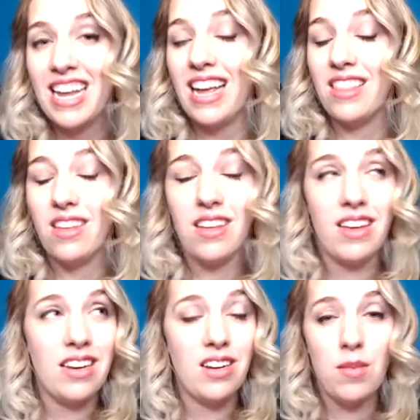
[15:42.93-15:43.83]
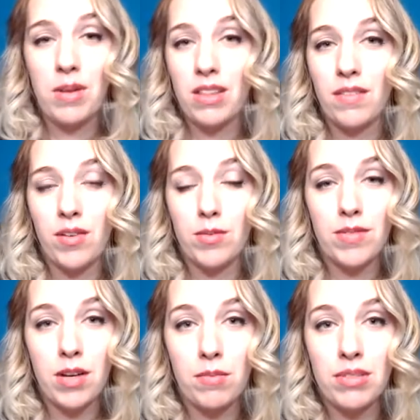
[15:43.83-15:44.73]
and it could be in the form
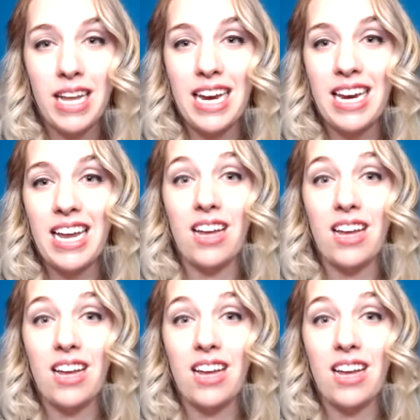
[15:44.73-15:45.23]
of complaining,